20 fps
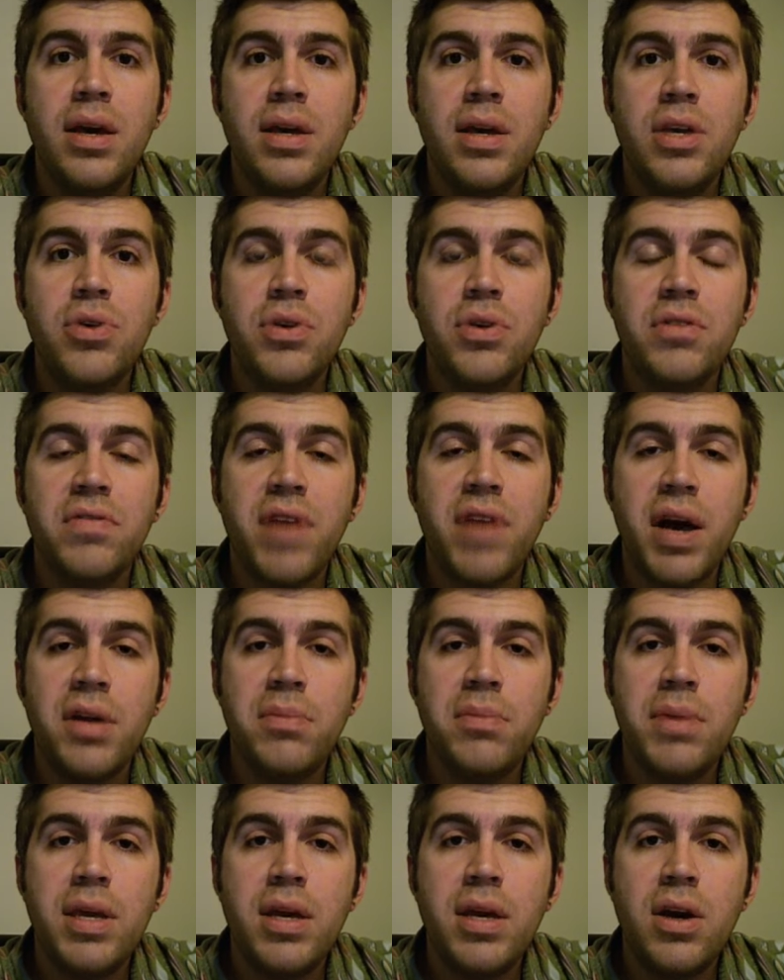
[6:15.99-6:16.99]
You can
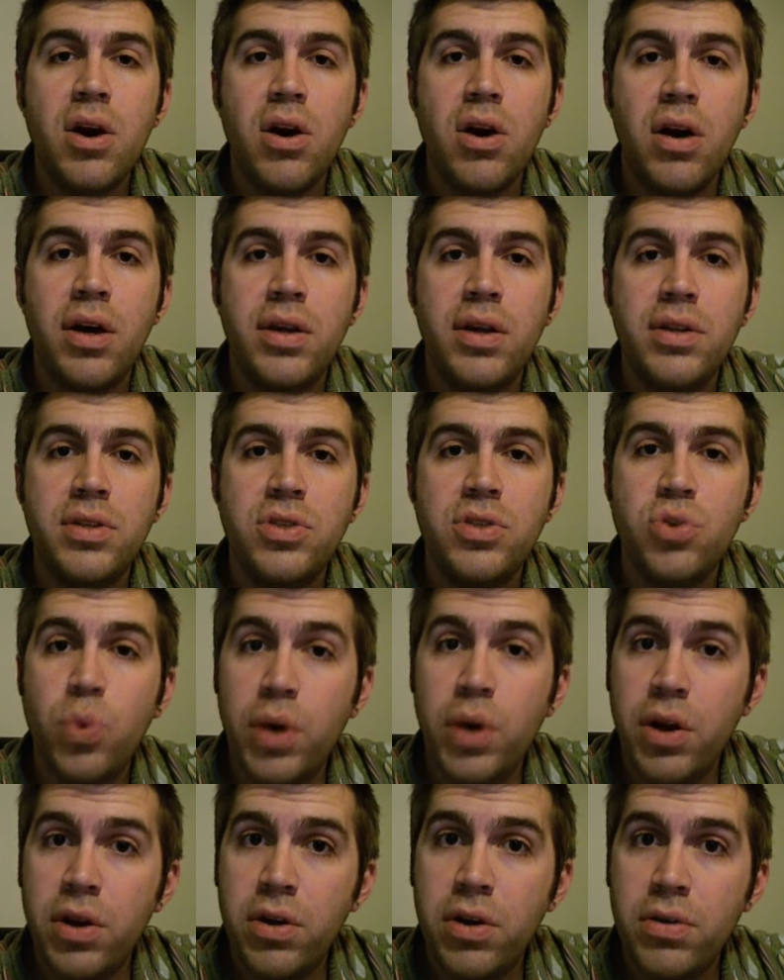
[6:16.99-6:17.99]
find me on
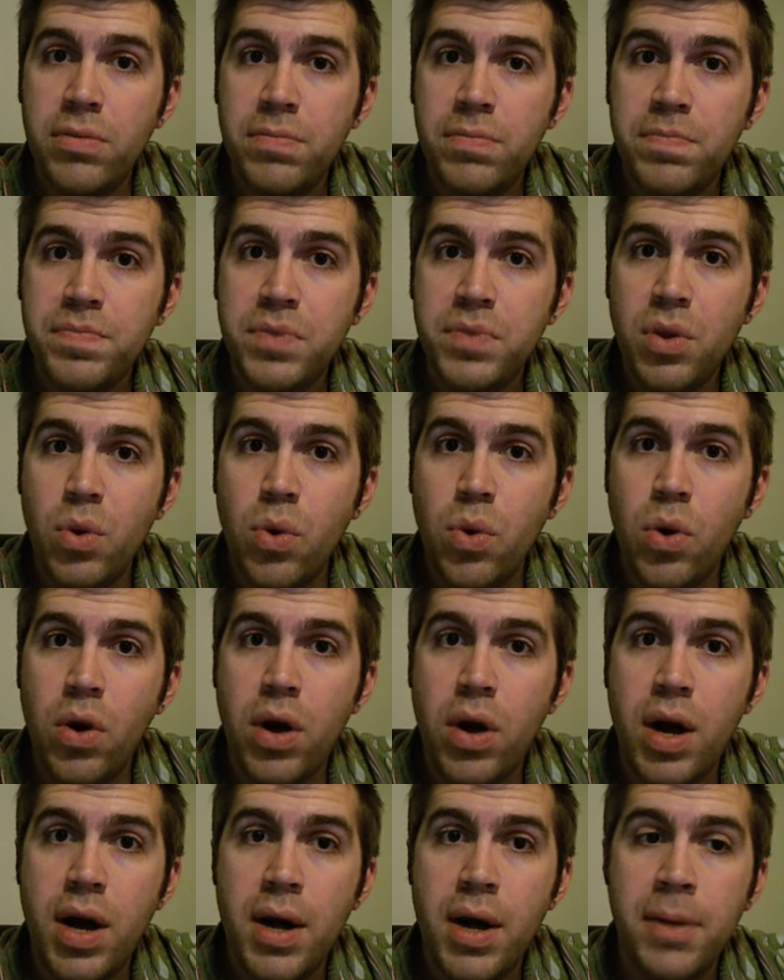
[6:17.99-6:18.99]
Twitter or